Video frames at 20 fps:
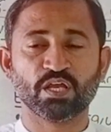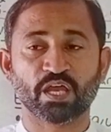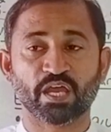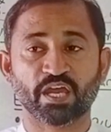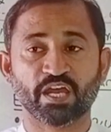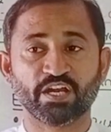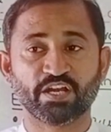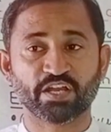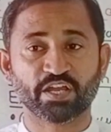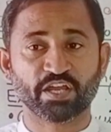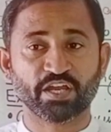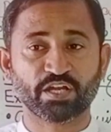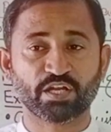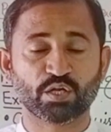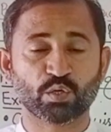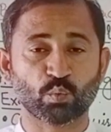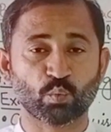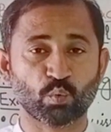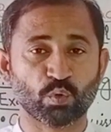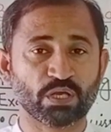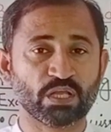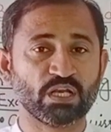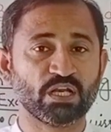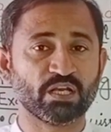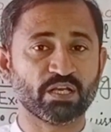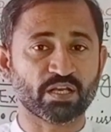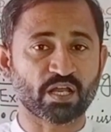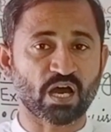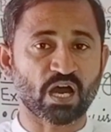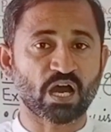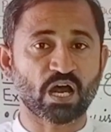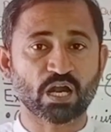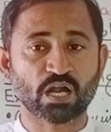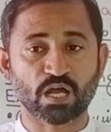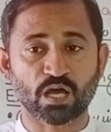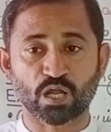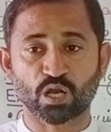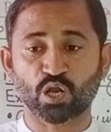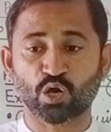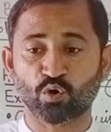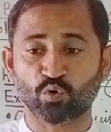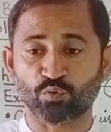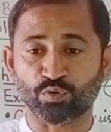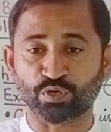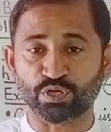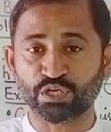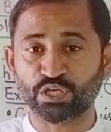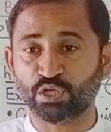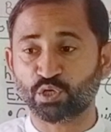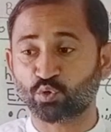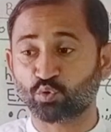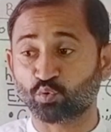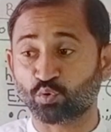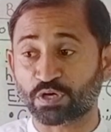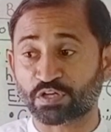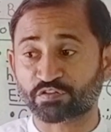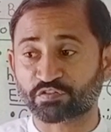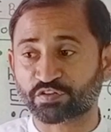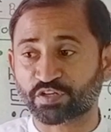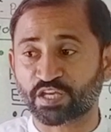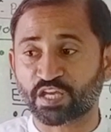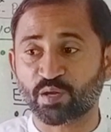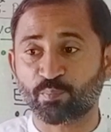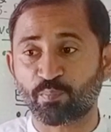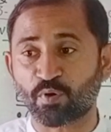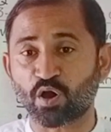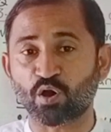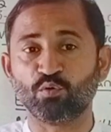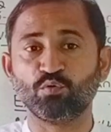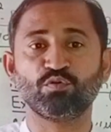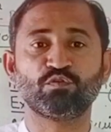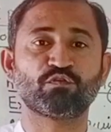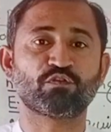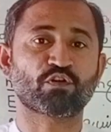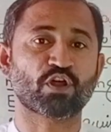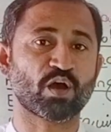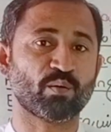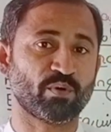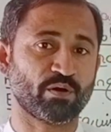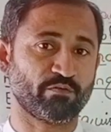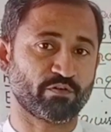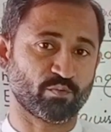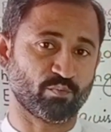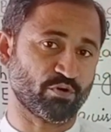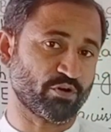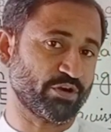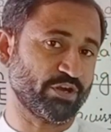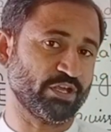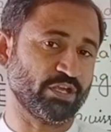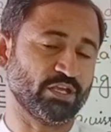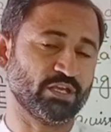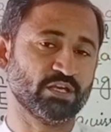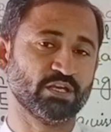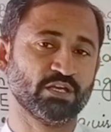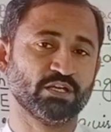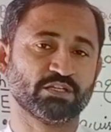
and it will not allow heat to escape out from our body.